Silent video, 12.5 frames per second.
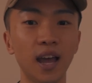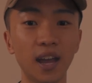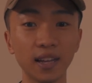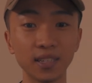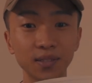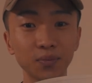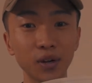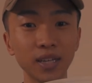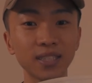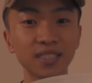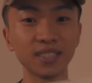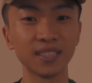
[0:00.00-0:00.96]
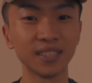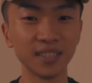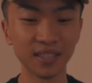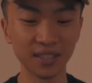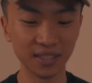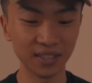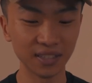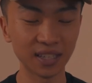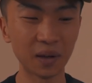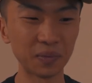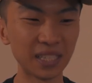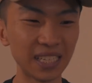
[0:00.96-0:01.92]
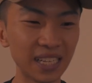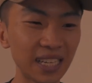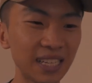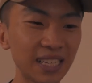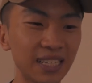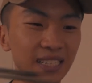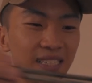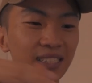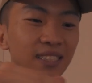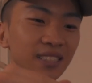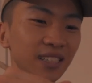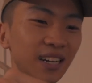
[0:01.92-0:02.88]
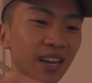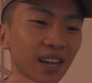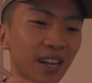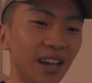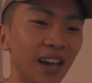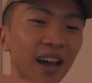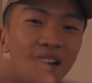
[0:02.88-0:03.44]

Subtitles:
I got some rice. So time to dig in. I